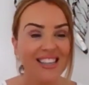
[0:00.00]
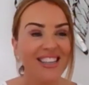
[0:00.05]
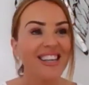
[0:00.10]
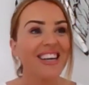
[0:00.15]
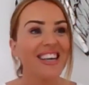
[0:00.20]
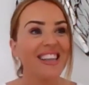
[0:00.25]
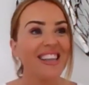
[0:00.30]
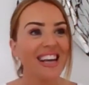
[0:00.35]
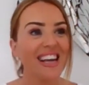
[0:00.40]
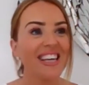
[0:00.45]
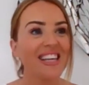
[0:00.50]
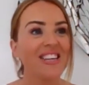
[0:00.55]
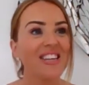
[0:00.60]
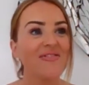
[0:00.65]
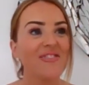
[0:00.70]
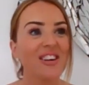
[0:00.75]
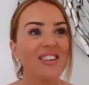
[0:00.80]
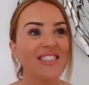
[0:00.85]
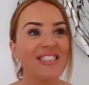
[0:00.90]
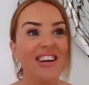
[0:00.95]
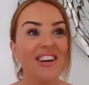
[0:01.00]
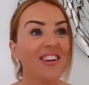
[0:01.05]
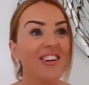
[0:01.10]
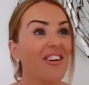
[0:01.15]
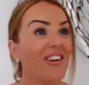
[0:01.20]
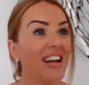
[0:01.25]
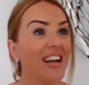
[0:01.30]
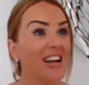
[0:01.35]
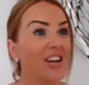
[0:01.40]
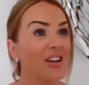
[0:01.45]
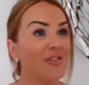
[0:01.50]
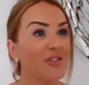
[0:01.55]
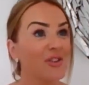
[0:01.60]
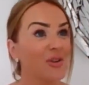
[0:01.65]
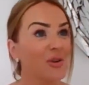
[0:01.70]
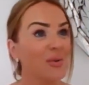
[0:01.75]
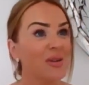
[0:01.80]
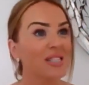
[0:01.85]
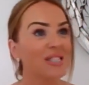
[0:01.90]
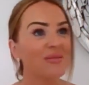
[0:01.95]
thank you, Rhonda, I can't get enough of
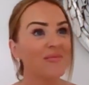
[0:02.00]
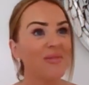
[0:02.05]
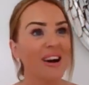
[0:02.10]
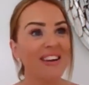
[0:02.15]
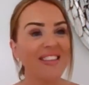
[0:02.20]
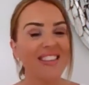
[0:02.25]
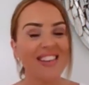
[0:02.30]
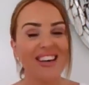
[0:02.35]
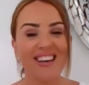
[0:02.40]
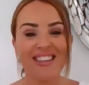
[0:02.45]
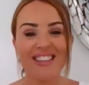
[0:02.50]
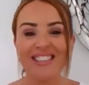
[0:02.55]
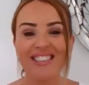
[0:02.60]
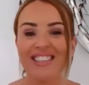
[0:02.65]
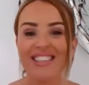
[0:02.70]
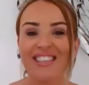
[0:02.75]
your wisdom either.